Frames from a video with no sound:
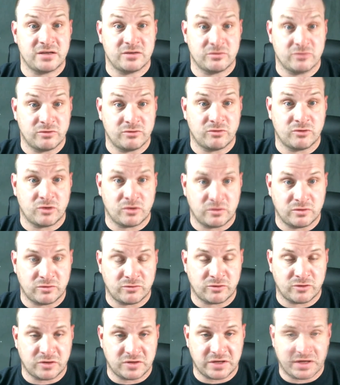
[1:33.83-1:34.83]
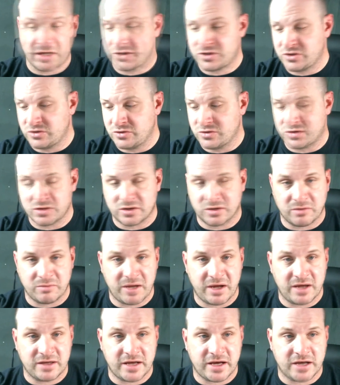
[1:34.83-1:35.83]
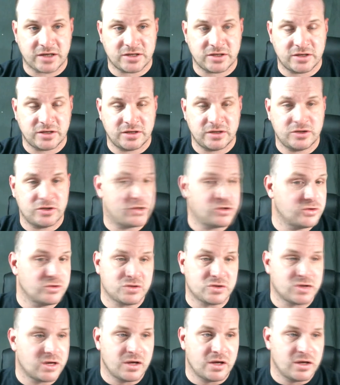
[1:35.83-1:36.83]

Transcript: You roll dice. You use the command action, and you can use